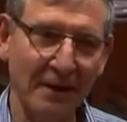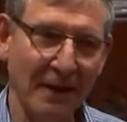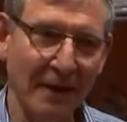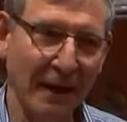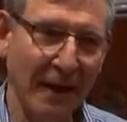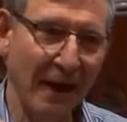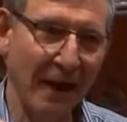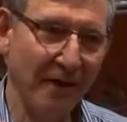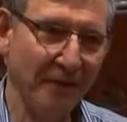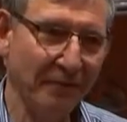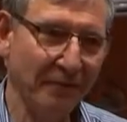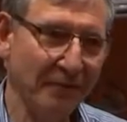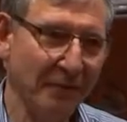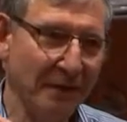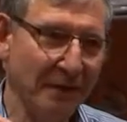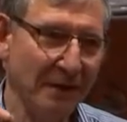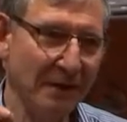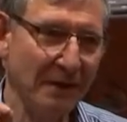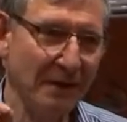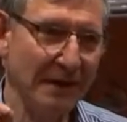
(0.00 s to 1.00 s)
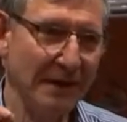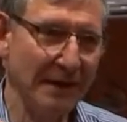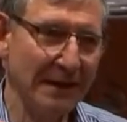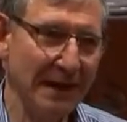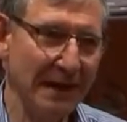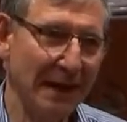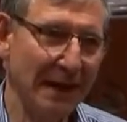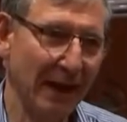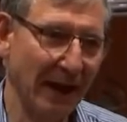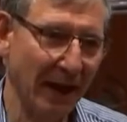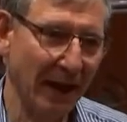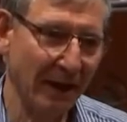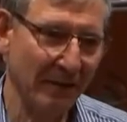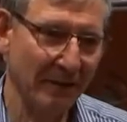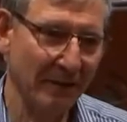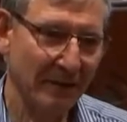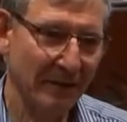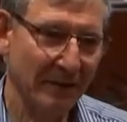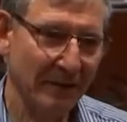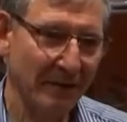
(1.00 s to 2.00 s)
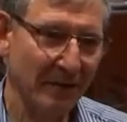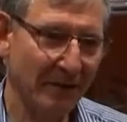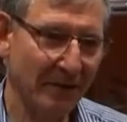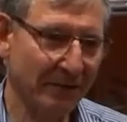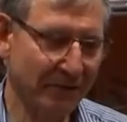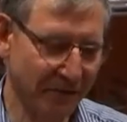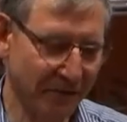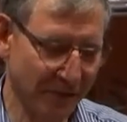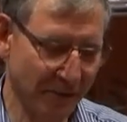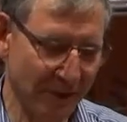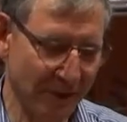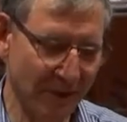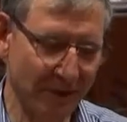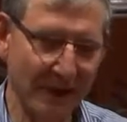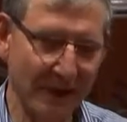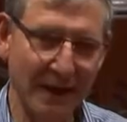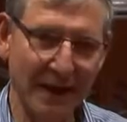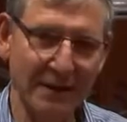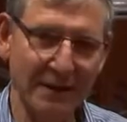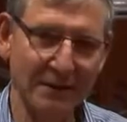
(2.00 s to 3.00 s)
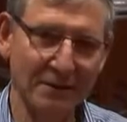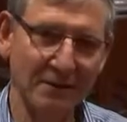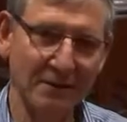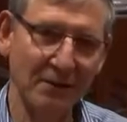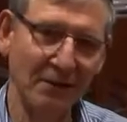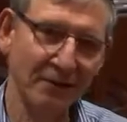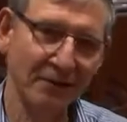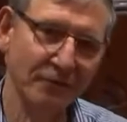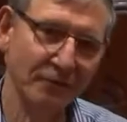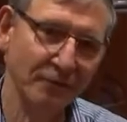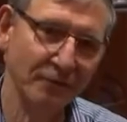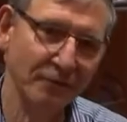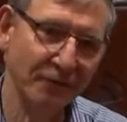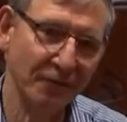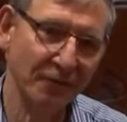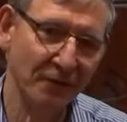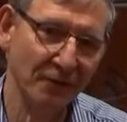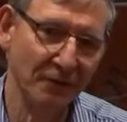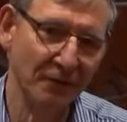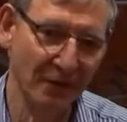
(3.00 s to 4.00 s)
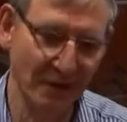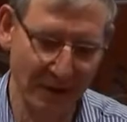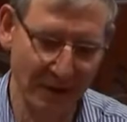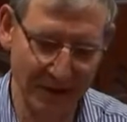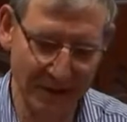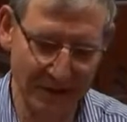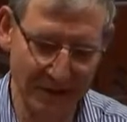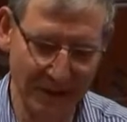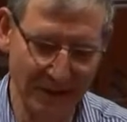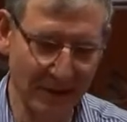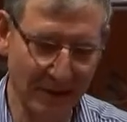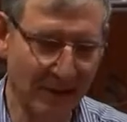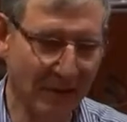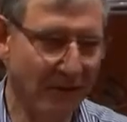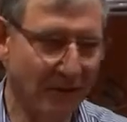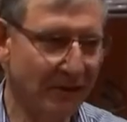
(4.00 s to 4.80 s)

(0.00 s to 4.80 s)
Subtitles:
every year, not through irrigation, not through fertilizer,